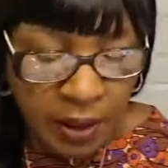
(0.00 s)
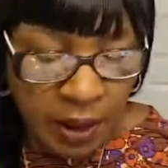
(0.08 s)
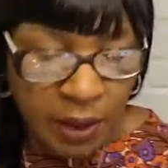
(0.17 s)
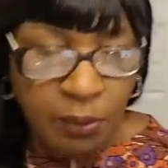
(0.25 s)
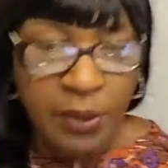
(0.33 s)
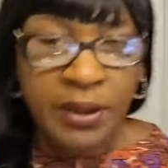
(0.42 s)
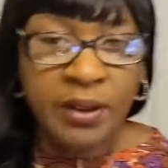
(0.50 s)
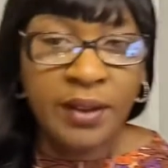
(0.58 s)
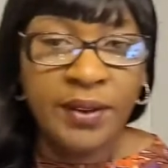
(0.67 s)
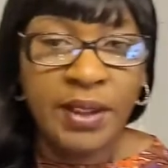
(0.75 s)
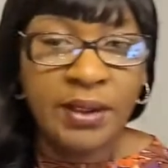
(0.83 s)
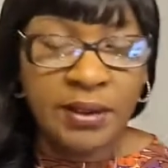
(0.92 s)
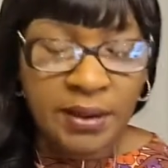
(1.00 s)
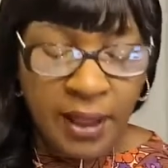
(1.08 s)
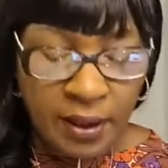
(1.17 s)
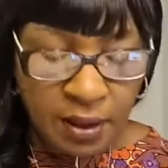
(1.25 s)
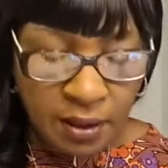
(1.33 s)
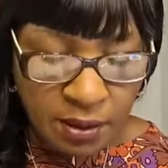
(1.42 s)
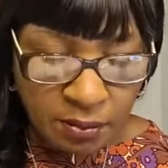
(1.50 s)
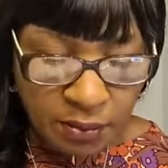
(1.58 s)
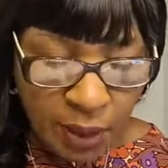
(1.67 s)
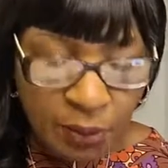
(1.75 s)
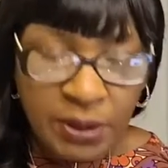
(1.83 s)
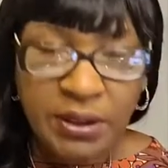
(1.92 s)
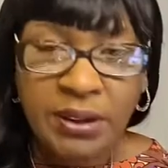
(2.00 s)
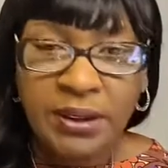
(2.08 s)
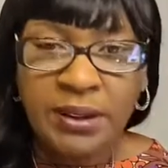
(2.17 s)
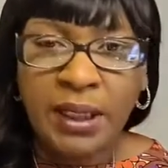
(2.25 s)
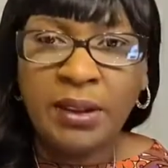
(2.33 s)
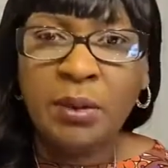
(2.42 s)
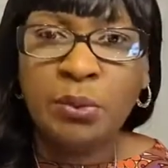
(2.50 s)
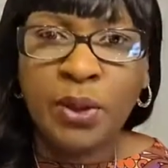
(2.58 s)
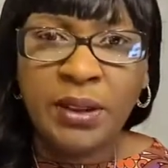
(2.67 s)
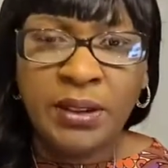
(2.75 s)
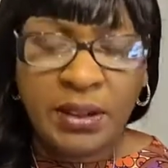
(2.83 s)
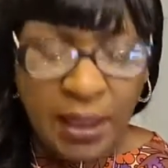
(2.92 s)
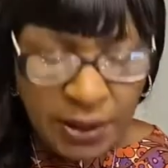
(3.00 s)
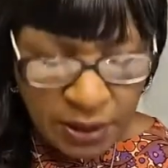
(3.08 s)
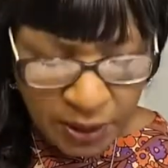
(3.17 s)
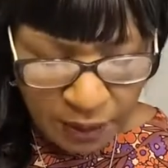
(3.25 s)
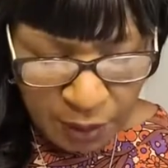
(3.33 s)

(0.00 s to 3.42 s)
And one of the things that I want to just say good morning to each and every